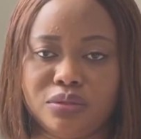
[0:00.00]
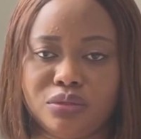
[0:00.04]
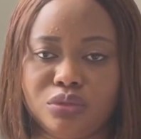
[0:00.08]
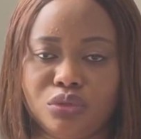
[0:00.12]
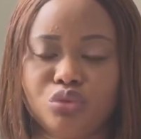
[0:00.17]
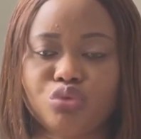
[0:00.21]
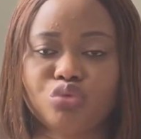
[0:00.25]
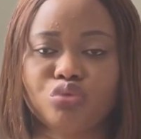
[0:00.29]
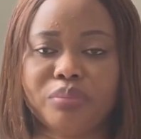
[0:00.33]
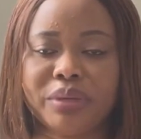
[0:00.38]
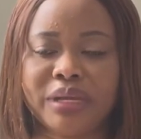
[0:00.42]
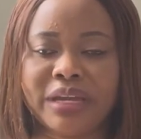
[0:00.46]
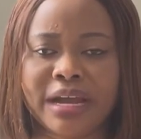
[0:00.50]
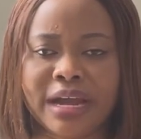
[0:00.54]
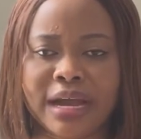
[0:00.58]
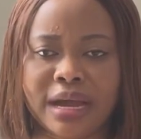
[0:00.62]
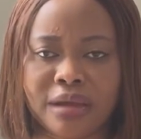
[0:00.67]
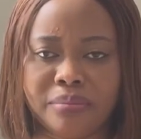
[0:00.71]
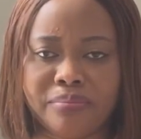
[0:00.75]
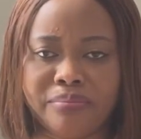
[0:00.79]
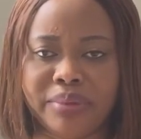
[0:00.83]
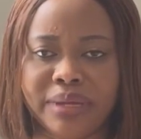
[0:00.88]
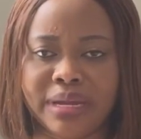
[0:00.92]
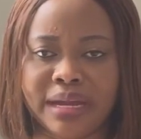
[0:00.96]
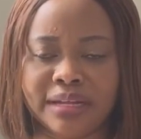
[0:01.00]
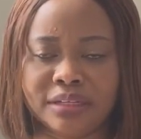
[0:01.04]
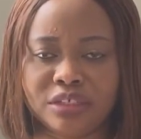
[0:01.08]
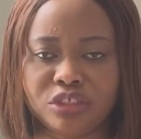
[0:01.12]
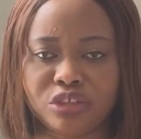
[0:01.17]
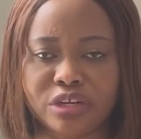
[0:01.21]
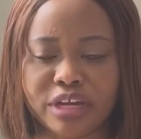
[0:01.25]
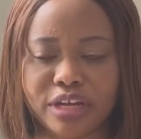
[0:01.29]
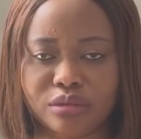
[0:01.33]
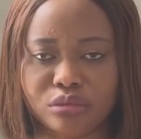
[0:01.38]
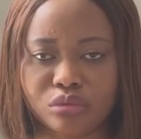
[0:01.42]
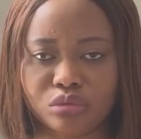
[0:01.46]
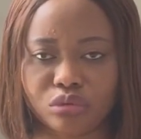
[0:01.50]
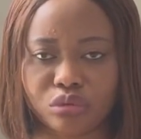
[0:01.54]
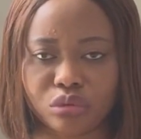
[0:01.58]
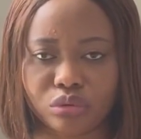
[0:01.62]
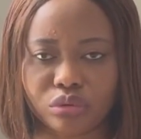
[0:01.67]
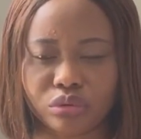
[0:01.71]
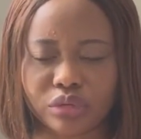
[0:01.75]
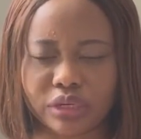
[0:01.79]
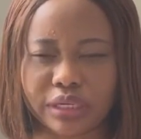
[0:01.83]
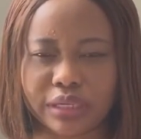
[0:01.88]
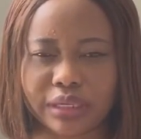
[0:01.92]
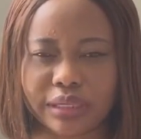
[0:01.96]
to be happy and try to
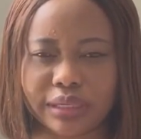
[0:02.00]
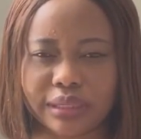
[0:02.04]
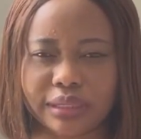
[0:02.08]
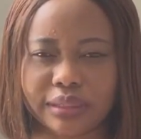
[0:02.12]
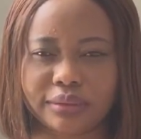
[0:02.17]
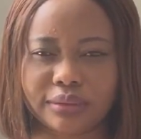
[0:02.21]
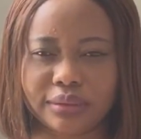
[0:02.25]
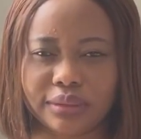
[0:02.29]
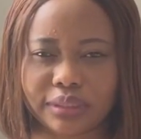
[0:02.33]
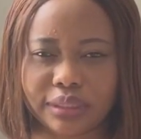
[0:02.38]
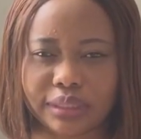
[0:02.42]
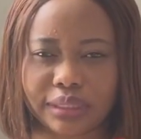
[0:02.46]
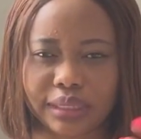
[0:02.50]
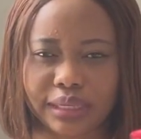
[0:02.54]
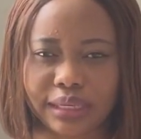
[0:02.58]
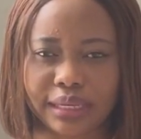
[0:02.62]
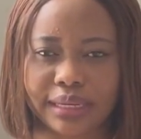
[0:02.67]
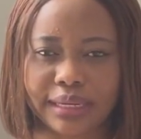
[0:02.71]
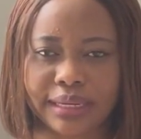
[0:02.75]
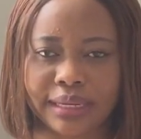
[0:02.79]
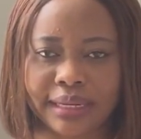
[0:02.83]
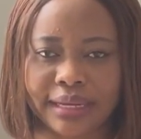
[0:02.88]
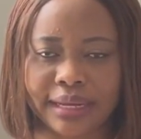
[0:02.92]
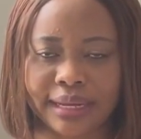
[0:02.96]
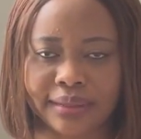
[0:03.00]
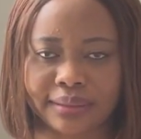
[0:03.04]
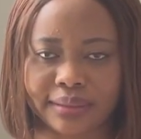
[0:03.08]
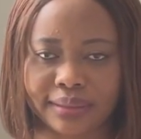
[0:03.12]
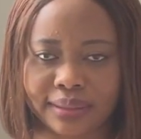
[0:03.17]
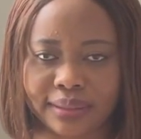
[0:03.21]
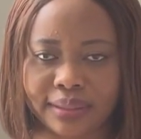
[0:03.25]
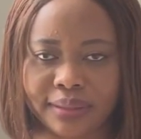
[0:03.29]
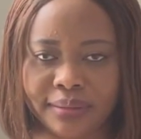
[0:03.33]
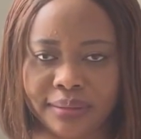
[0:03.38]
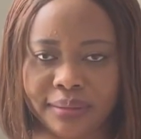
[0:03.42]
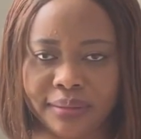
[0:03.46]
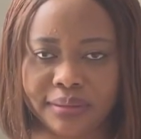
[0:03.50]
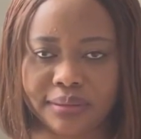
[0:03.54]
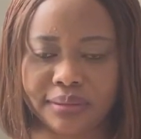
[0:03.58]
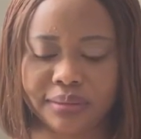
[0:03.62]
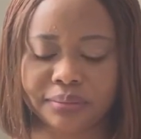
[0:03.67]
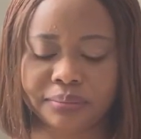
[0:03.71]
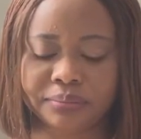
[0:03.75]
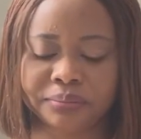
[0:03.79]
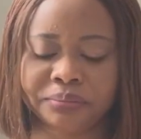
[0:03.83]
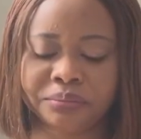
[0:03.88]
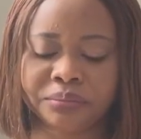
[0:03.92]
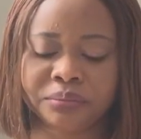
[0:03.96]
look clearly at
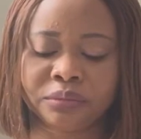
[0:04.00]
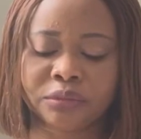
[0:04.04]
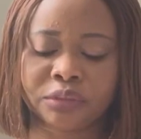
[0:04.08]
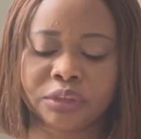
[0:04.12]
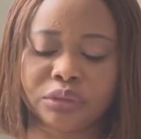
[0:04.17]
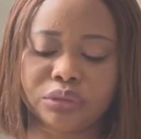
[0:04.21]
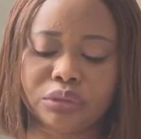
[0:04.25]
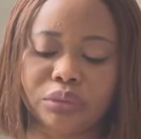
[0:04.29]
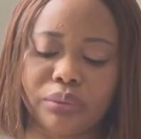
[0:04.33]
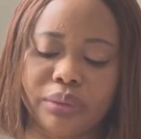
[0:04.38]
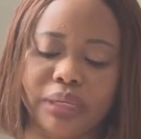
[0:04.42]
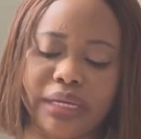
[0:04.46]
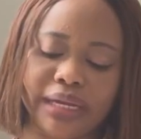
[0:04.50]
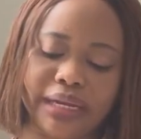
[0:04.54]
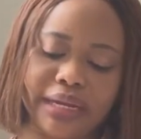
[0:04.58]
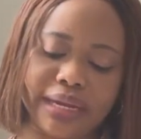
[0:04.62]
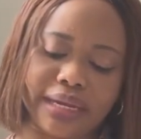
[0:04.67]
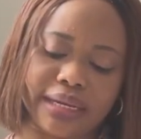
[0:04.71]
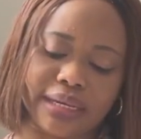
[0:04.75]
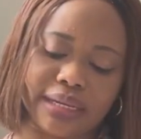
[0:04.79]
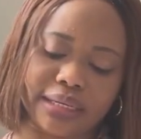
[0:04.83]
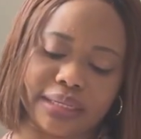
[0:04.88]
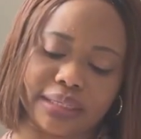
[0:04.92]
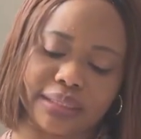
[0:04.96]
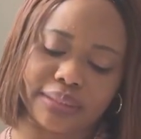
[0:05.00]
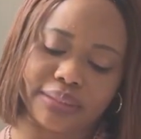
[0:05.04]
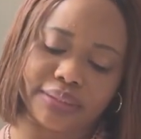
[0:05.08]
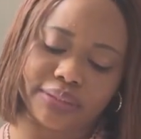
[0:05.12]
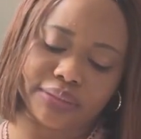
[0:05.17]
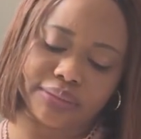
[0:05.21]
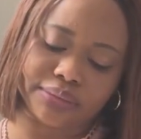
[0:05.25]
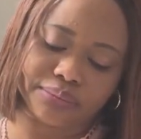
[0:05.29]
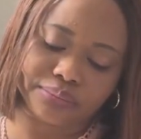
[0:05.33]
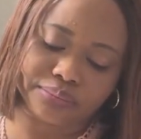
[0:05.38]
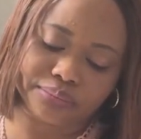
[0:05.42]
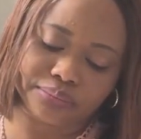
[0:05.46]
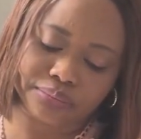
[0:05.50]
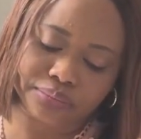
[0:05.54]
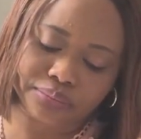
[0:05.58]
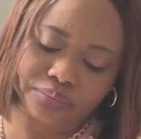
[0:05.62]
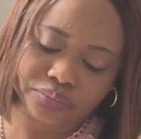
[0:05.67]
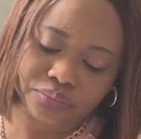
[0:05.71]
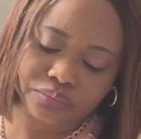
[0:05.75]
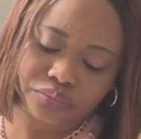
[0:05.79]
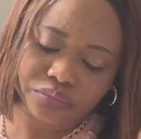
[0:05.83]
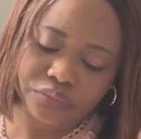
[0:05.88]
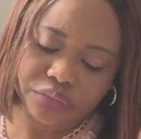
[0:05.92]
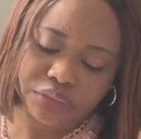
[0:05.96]
things? So when I had another
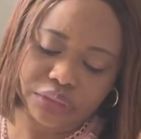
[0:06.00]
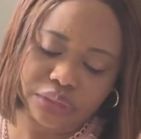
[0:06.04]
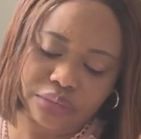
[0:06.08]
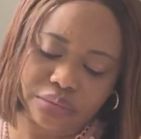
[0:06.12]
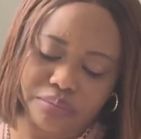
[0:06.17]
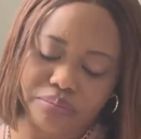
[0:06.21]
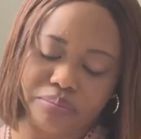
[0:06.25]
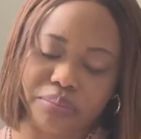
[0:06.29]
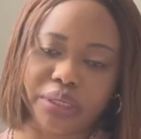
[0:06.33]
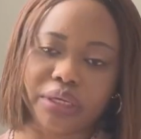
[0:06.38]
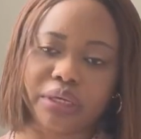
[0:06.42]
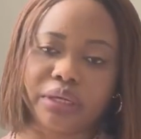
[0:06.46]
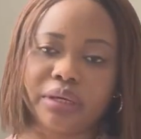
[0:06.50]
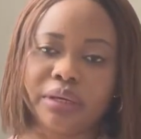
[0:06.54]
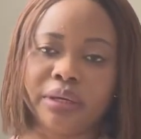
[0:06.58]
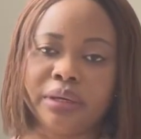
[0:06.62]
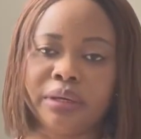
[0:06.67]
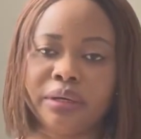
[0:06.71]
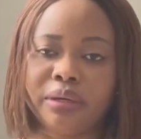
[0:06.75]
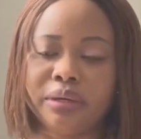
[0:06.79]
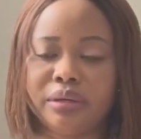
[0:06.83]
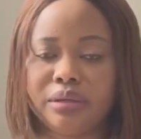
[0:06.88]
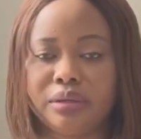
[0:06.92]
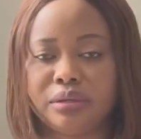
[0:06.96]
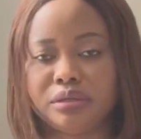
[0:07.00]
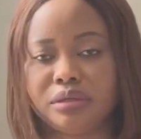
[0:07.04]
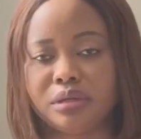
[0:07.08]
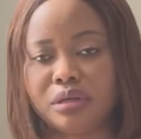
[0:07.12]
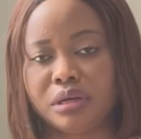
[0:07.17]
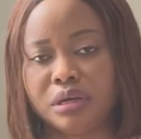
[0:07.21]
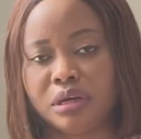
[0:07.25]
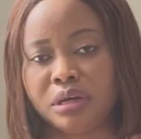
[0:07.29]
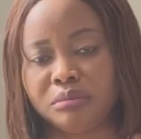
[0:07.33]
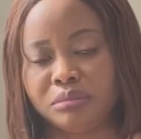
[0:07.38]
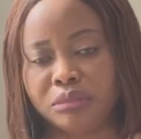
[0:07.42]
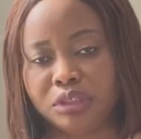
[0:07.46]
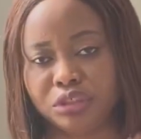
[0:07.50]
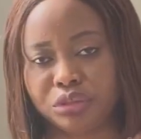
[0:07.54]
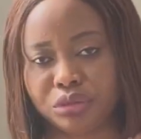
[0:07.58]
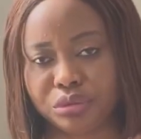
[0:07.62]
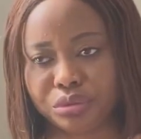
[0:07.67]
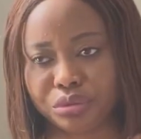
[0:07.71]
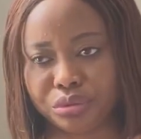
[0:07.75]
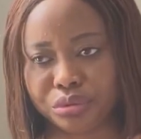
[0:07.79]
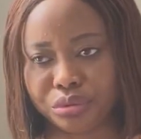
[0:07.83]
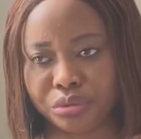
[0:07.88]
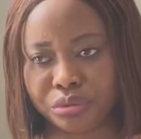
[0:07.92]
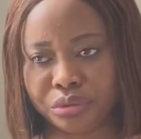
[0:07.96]
big
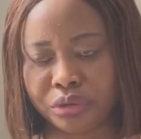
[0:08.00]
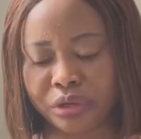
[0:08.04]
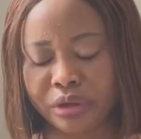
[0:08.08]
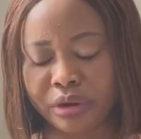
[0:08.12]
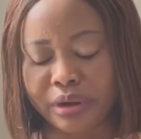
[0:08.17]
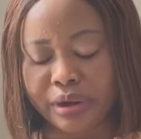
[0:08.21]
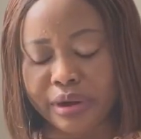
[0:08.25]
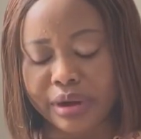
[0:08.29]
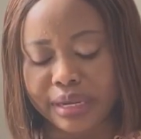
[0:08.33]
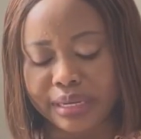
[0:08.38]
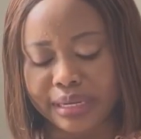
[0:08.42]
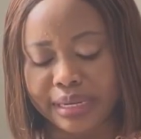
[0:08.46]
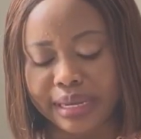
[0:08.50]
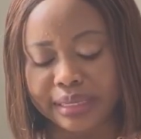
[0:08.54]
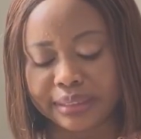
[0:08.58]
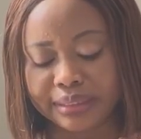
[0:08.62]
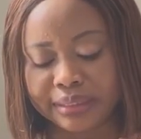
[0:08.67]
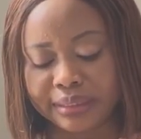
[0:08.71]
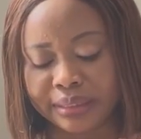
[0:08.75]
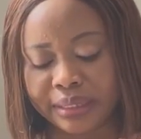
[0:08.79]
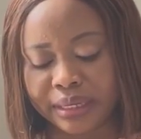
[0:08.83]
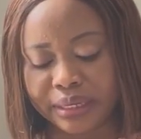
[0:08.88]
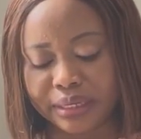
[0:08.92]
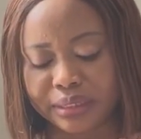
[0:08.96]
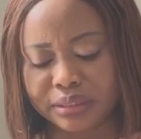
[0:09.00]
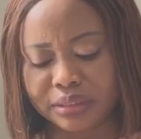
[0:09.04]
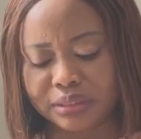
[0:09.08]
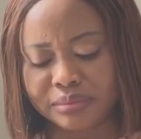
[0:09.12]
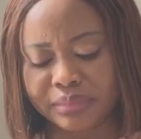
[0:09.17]
issue that did hit